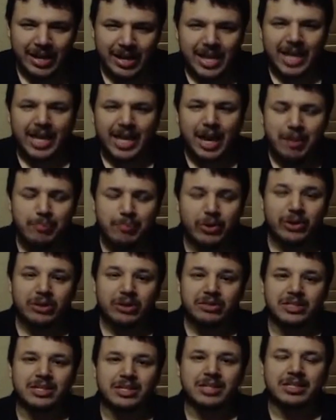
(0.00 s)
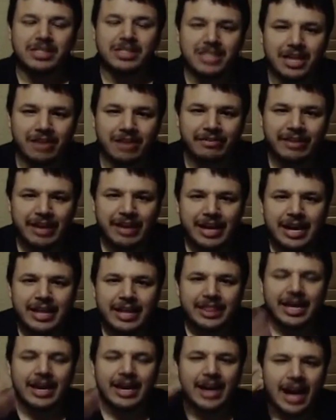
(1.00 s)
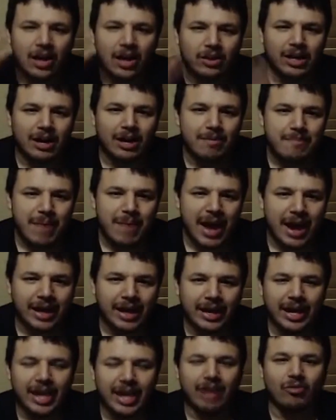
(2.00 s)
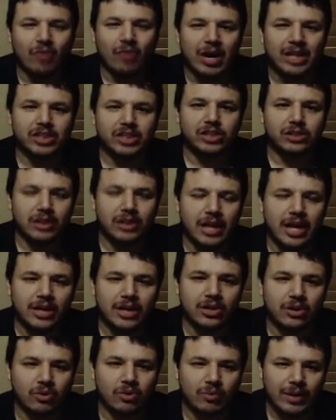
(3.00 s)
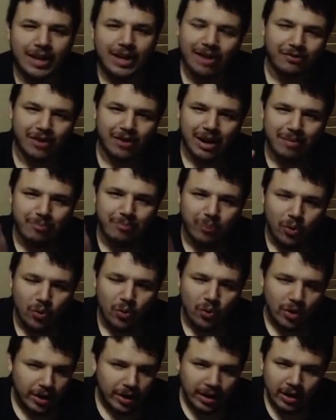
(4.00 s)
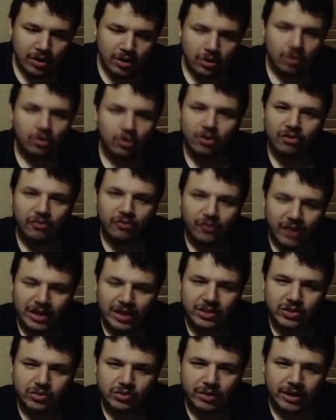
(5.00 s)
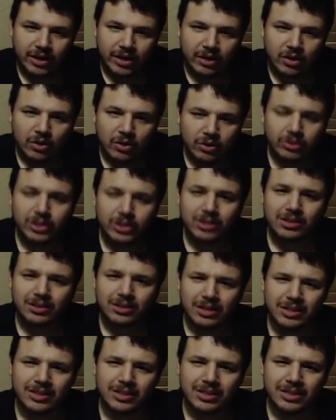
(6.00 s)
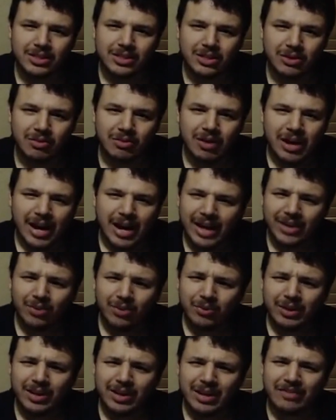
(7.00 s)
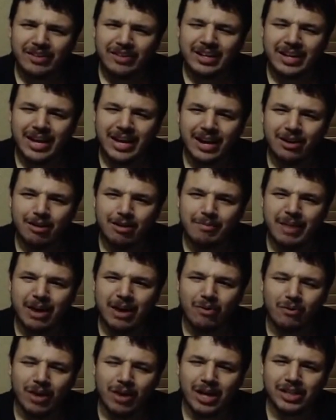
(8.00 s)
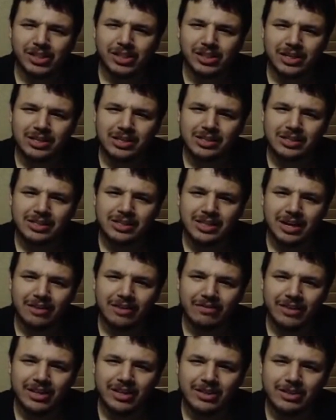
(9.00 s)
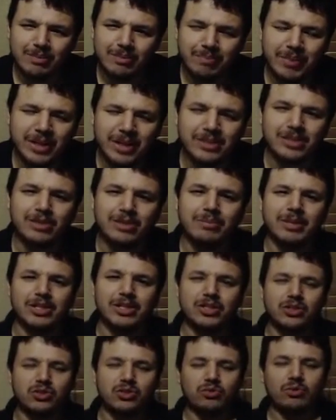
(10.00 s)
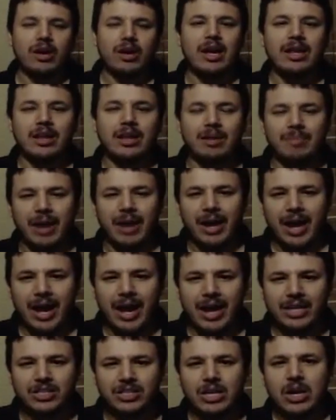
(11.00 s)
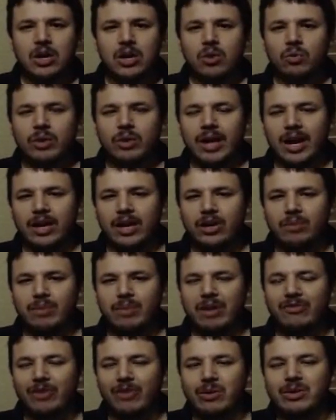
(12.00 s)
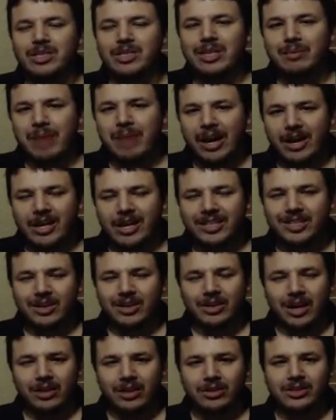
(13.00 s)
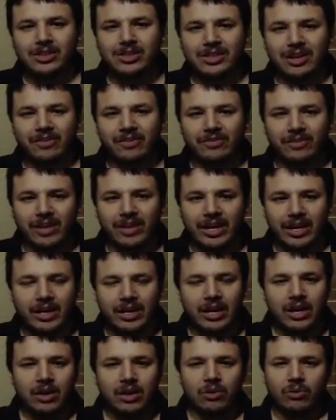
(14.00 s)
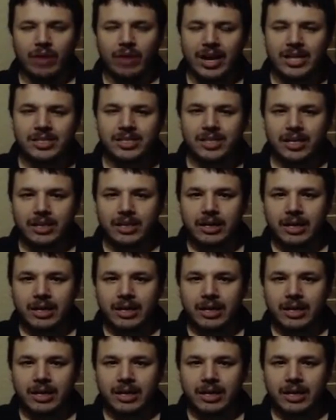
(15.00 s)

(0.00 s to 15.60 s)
Keep producing stuff that I'll come back and watch later whenever I'm bored or frustrated. Or just listen to. I don't really even care about watching stuff. It's a bit too much strain on my eyes when I could be focusing my eyes on other stuff like writing.